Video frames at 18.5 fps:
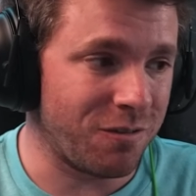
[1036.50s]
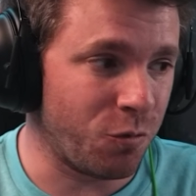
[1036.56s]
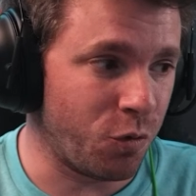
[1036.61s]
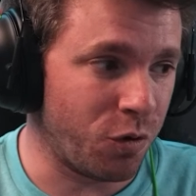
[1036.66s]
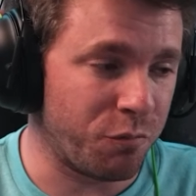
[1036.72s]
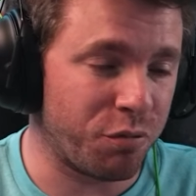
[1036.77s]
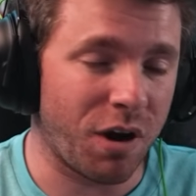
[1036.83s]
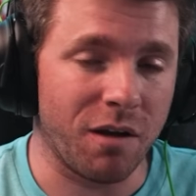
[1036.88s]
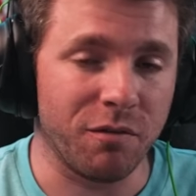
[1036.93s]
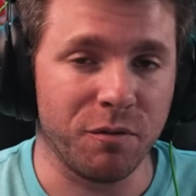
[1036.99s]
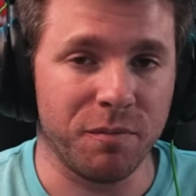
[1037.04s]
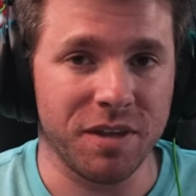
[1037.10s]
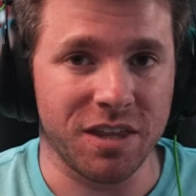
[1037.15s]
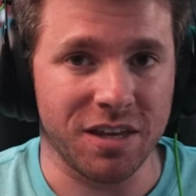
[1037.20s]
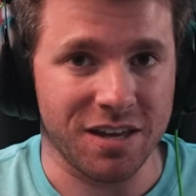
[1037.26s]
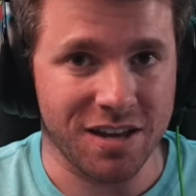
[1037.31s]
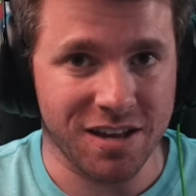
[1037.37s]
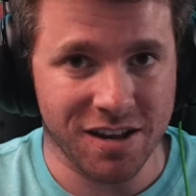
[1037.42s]
would probably be
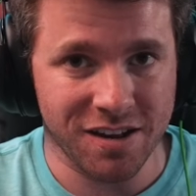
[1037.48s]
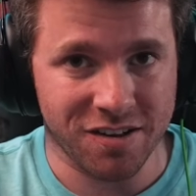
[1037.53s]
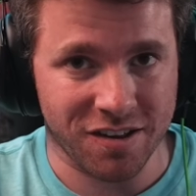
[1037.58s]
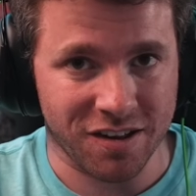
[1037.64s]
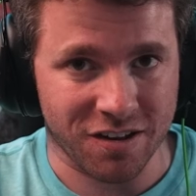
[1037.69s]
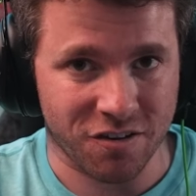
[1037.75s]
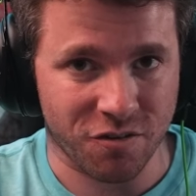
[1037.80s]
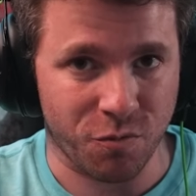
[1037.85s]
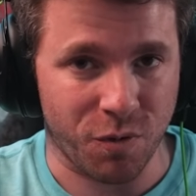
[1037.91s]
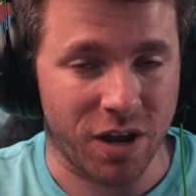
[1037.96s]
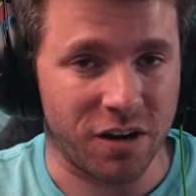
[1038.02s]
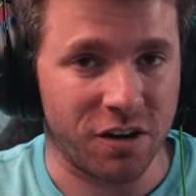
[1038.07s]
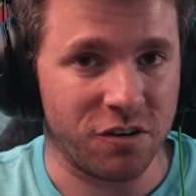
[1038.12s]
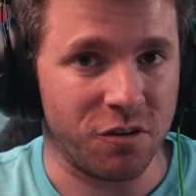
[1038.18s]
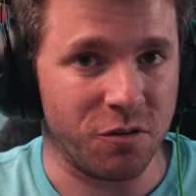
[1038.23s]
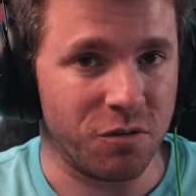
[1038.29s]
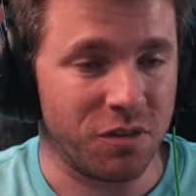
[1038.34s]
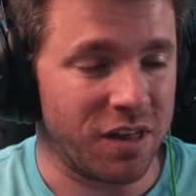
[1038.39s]
the easiest way to
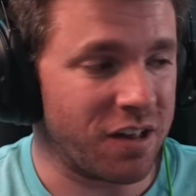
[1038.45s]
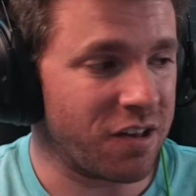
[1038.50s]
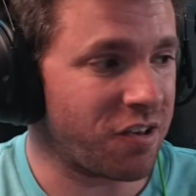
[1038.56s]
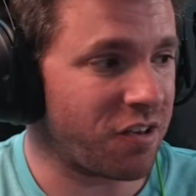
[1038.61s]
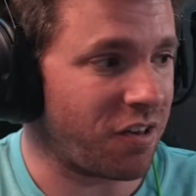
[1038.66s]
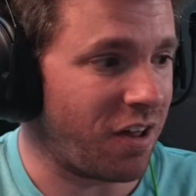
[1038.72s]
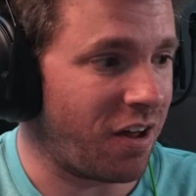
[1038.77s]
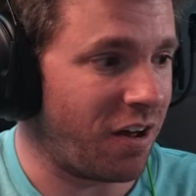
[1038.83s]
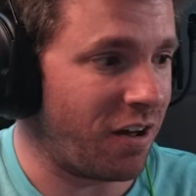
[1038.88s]
do this.